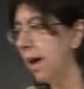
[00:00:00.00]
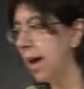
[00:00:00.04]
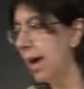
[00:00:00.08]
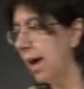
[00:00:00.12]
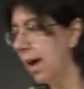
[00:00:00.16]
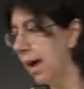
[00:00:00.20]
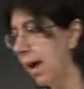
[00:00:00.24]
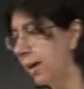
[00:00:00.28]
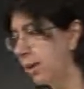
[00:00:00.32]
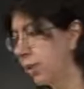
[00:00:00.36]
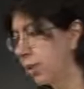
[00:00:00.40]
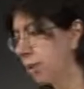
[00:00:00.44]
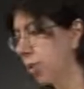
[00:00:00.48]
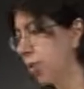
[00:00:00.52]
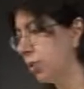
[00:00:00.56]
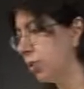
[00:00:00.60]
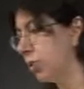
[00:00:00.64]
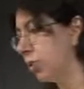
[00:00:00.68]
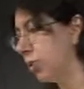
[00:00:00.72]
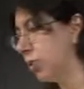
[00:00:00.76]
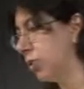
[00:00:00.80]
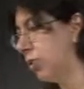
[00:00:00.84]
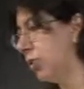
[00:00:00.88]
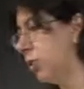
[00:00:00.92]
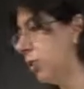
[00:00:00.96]
and
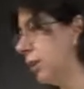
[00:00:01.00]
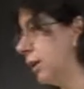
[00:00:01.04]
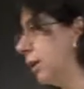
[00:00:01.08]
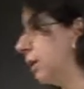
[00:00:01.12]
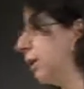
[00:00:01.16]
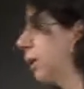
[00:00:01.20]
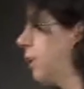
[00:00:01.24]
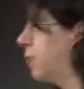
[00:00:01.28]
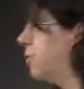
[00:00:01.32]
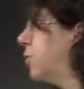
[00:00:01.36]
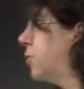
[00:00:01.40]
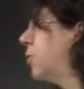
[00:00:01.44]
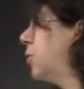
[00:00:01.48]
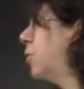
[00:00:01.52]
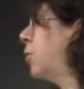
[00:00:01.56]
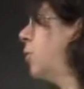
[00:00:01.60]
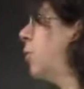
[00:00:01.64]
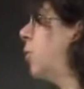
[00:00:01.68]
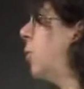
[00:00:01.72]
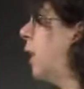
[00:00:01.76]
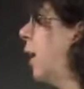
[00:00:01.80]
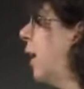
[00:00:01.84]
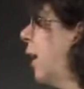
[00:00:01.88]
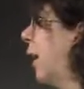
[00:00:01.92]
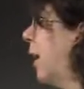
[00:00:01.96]
also it gives
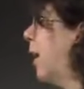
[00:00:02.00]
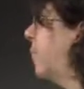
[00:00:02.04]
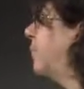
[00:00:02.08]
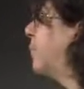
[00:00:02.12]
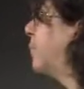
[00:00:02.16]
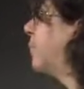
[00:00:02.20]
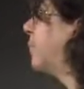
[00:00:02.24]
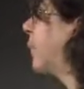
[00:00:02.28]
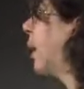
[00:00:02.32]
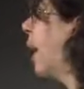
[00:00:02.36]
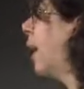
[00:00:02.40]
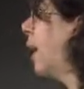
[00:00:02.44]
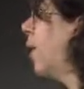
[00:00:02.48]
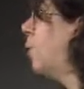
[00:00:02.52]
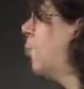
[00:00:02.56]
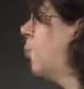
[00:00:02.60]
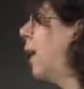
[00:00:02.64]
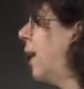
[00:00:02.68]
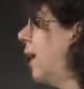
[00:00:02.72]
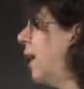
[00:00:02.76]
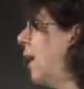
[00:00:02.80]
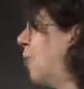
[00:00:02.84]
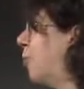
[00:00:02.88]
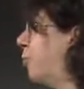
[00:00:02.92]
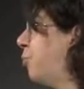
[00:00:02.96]
you um, a
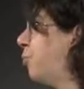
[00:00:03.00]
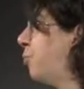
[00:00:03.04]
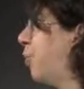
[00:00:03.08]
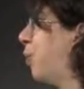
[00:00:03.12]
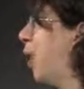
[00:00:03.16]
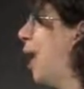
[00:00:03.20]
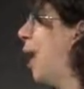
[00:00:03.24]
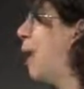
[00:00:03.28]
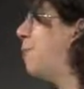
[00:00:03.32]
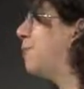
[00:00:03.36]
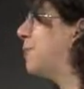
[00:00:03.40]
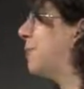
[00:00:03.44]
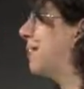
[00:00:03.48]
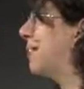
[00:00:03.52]
way of perhaps